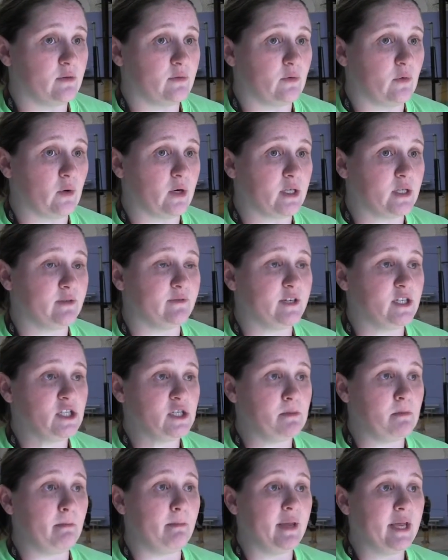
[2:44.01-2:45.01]
For
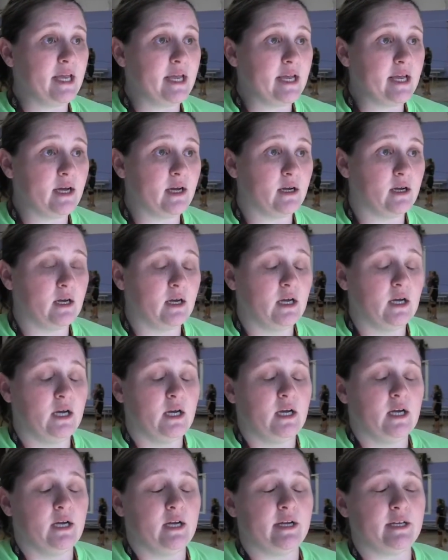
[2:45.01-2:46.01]
Division B,
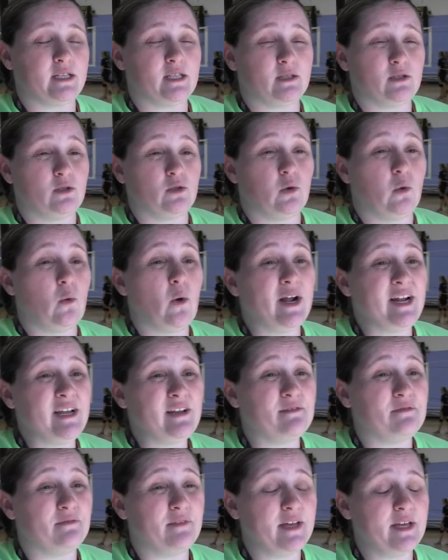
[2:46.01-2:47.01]
it's
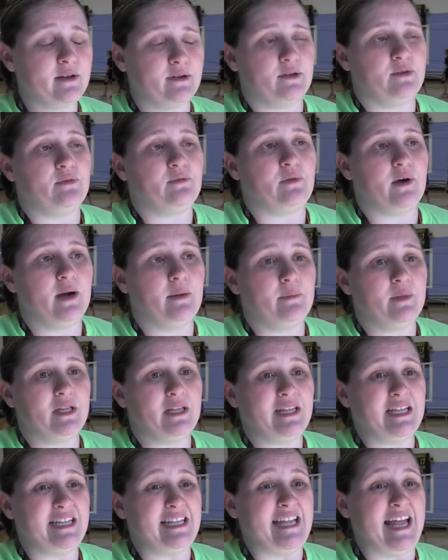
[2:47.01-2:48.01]
20 feet from
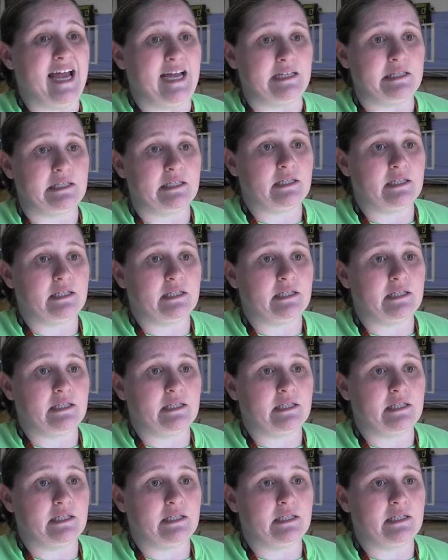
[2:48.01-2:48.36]
the net.